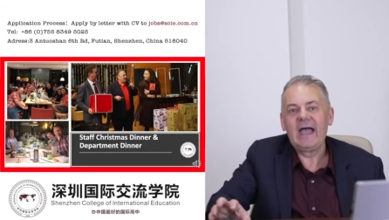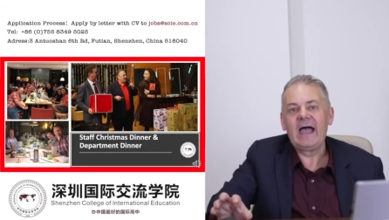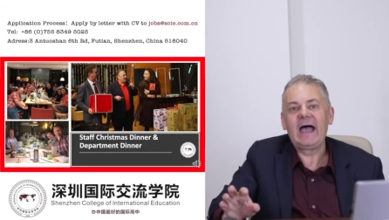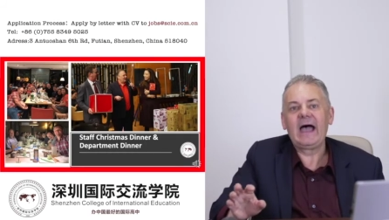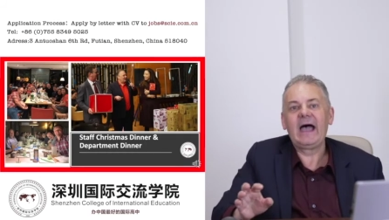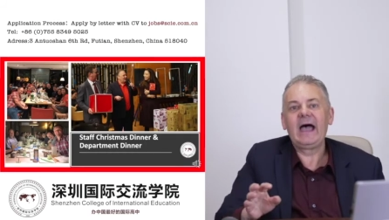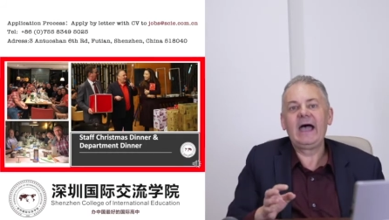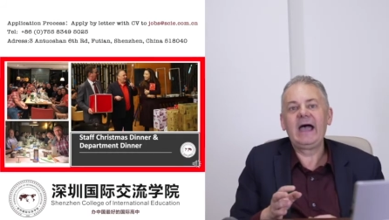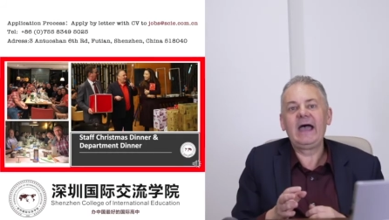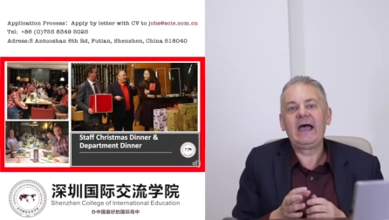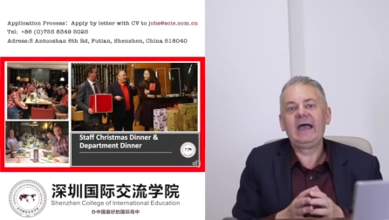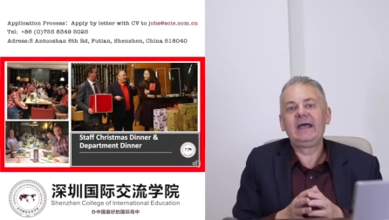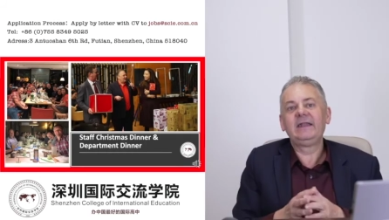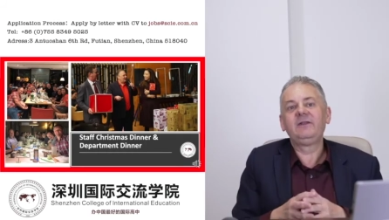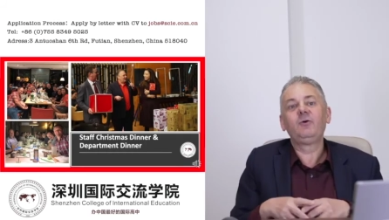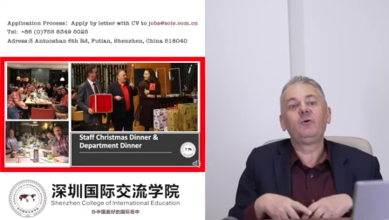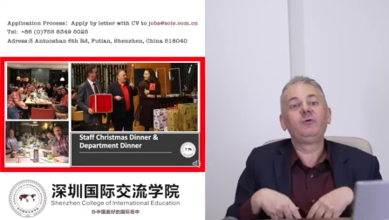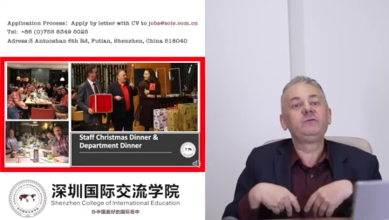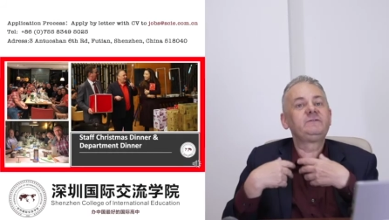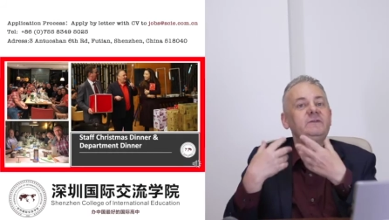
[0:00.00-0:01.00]

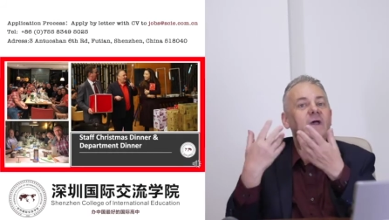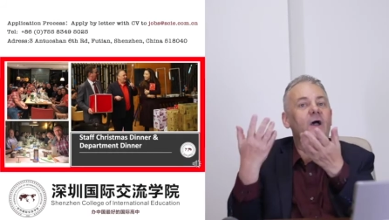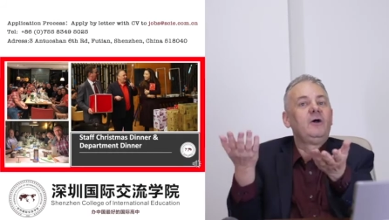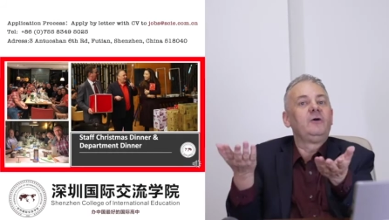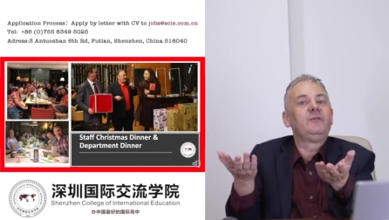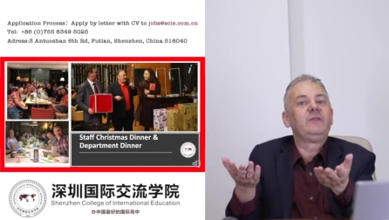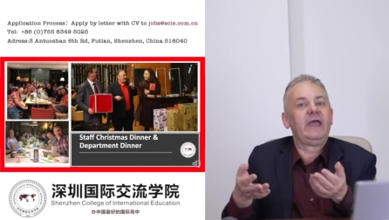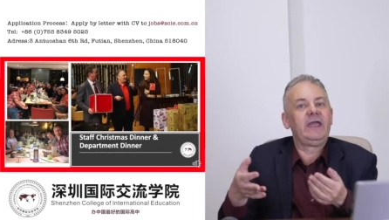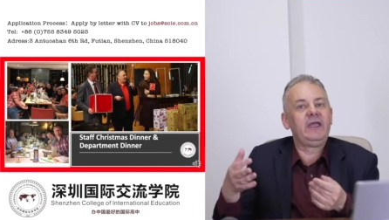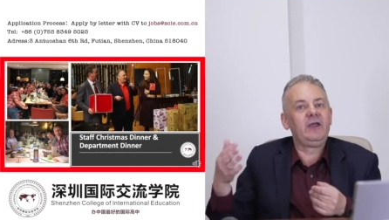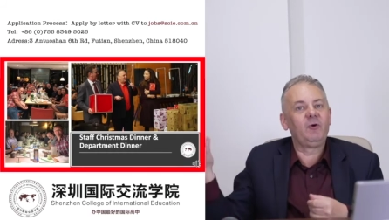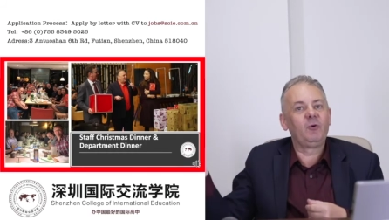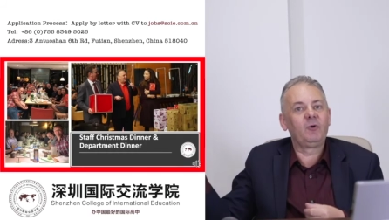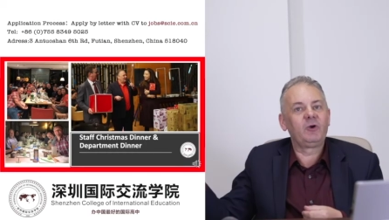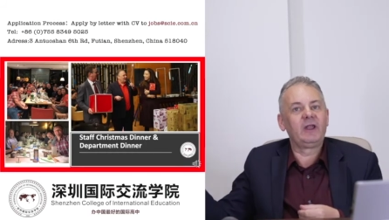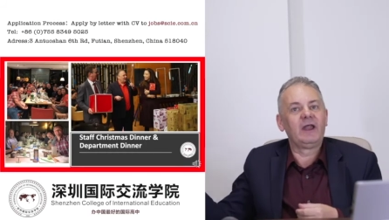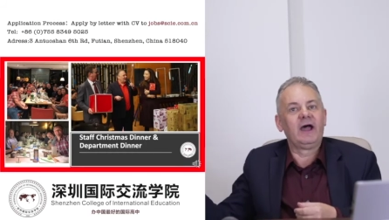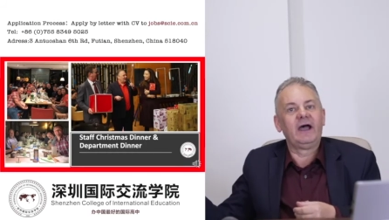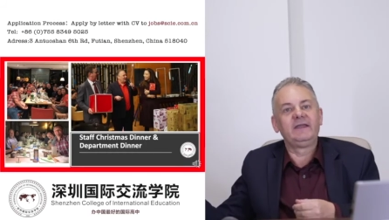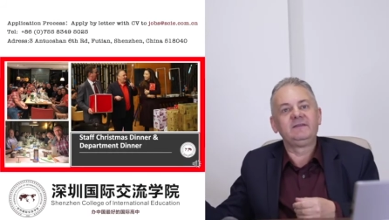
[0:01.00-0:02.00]
And also they
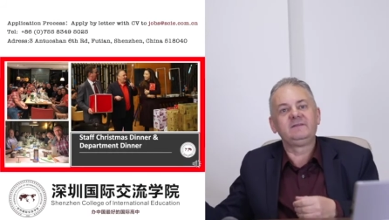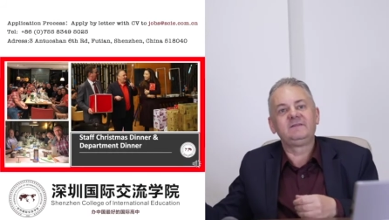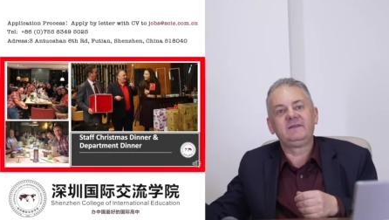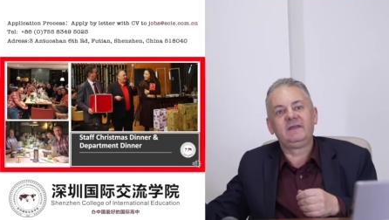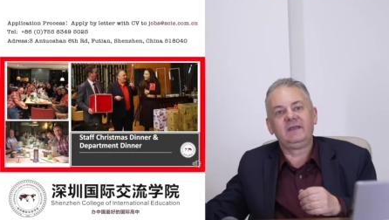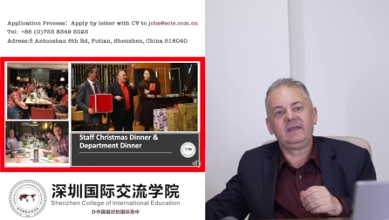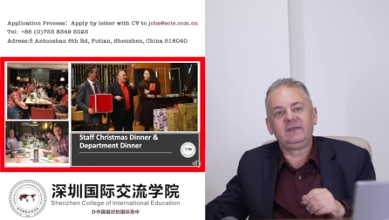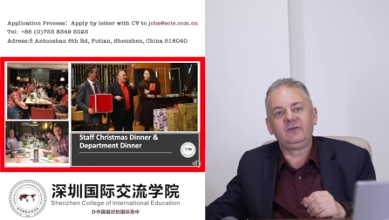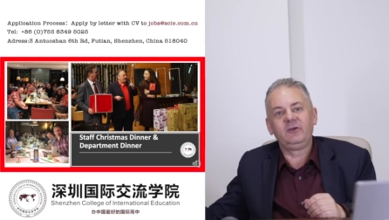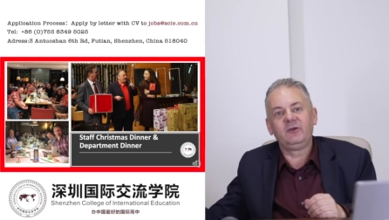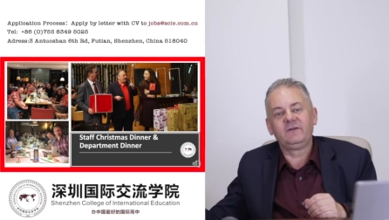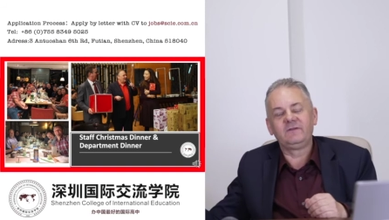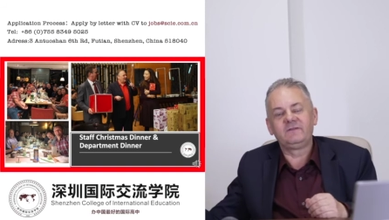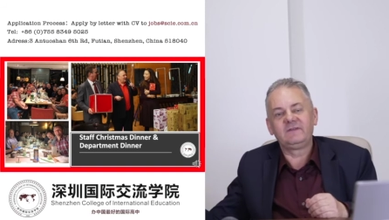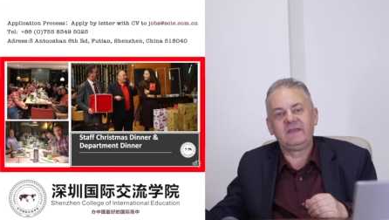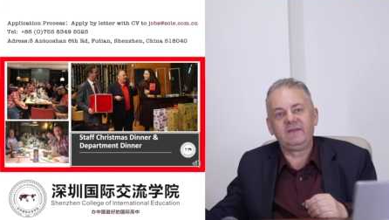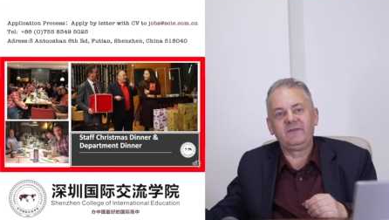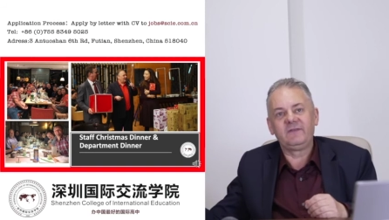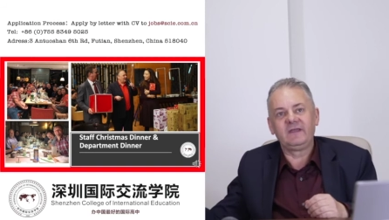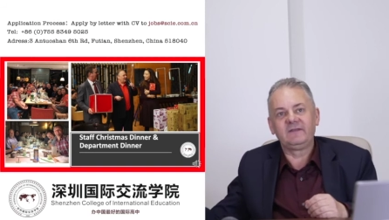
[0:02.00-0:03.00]
organise, you can
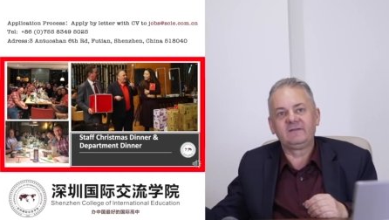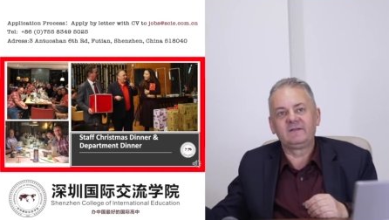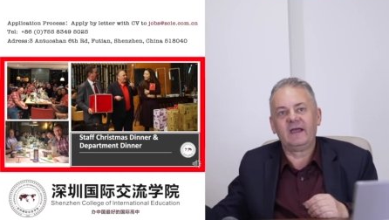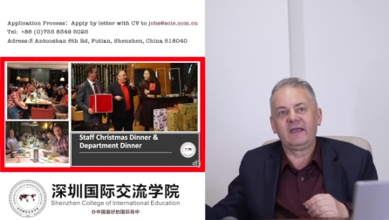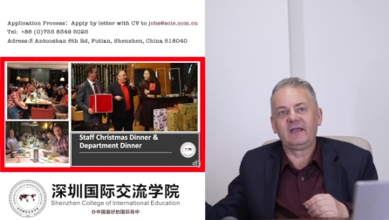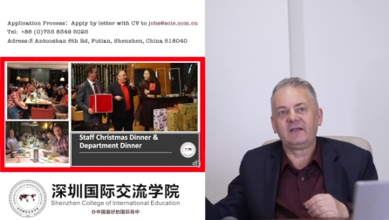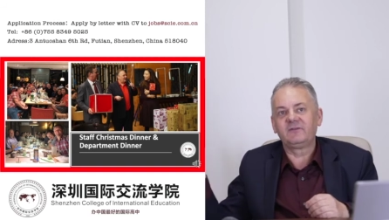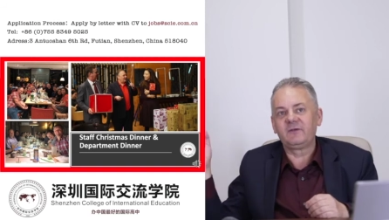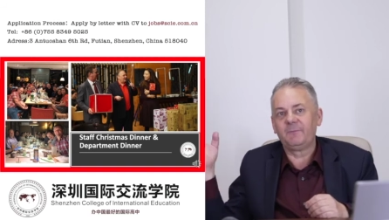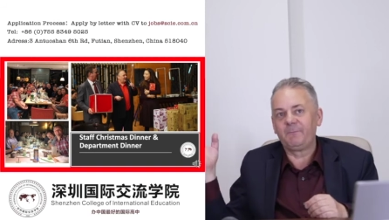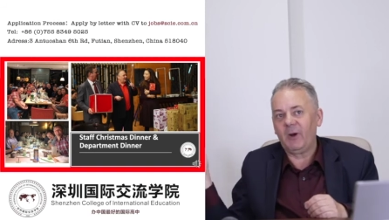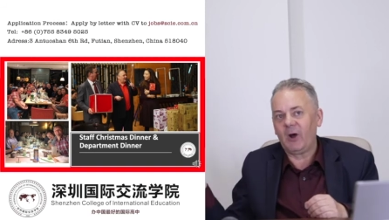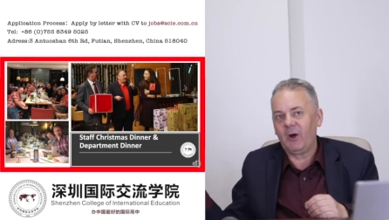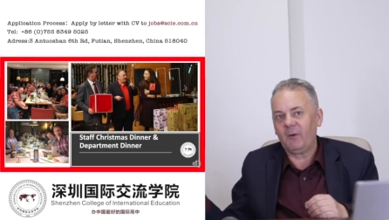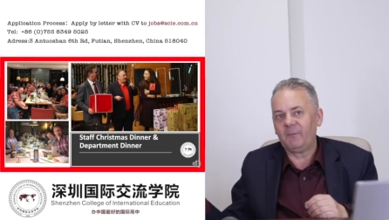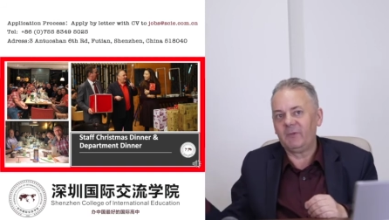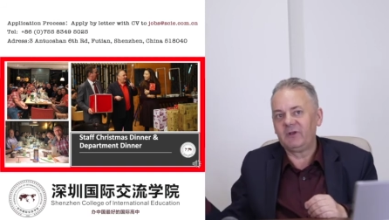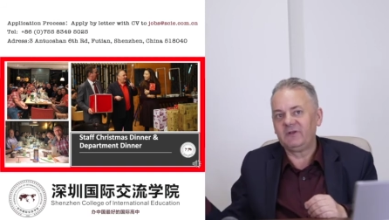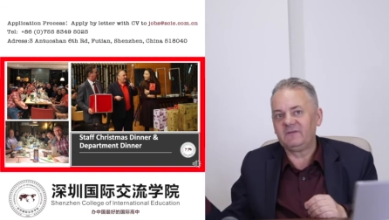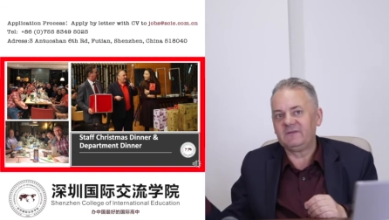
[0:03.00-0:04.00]
see things like
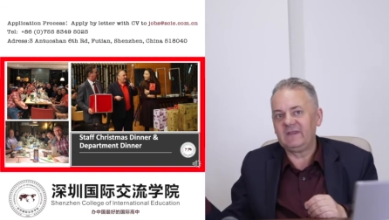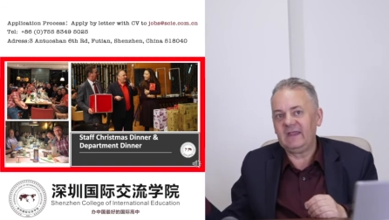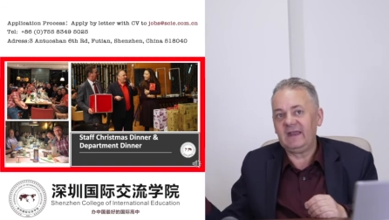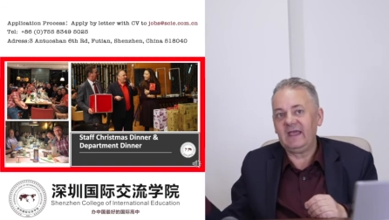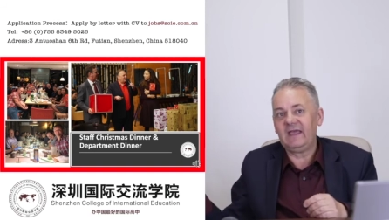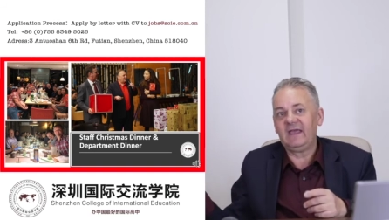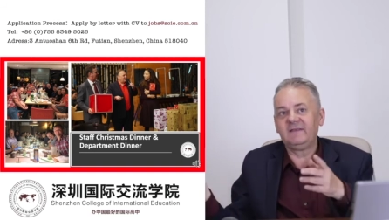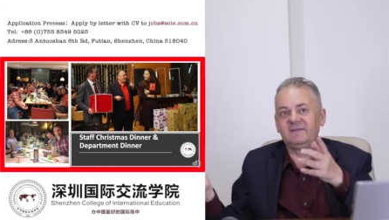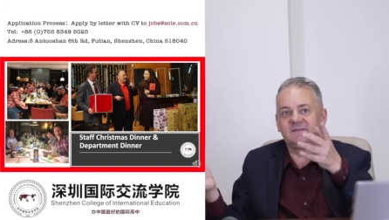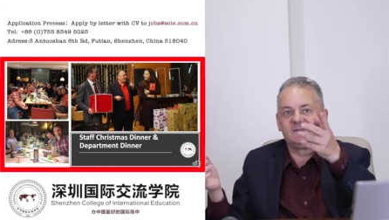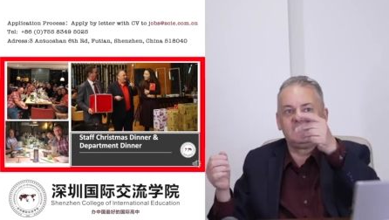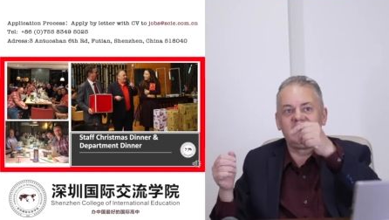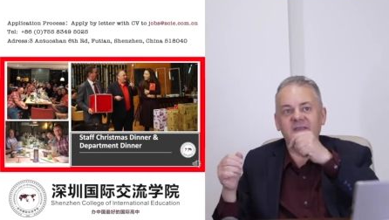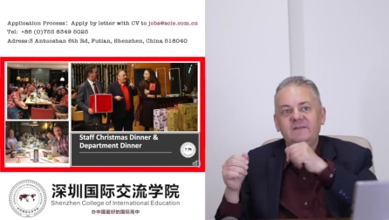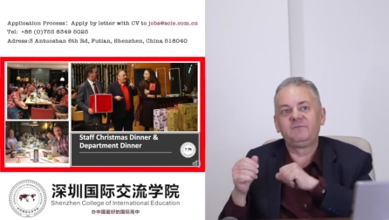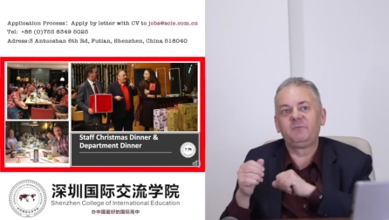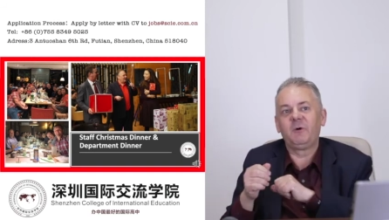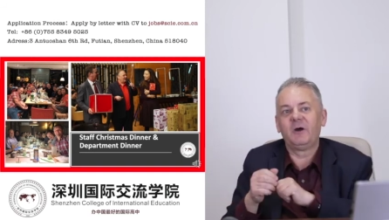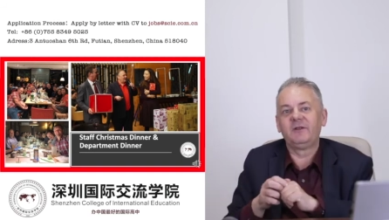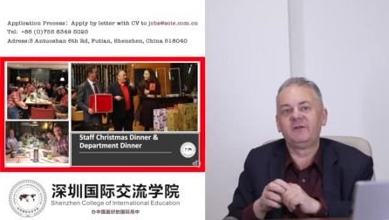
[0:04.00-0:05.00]
department dinners,
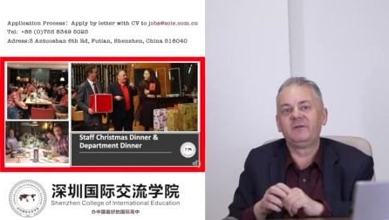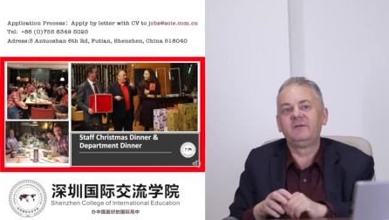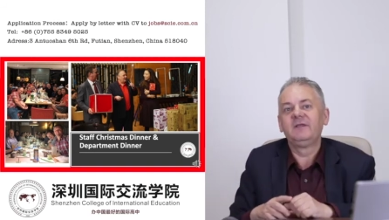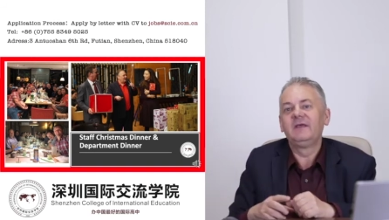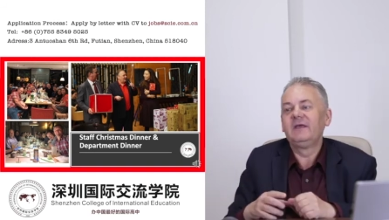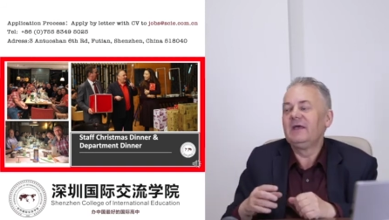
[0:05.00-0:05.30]
this one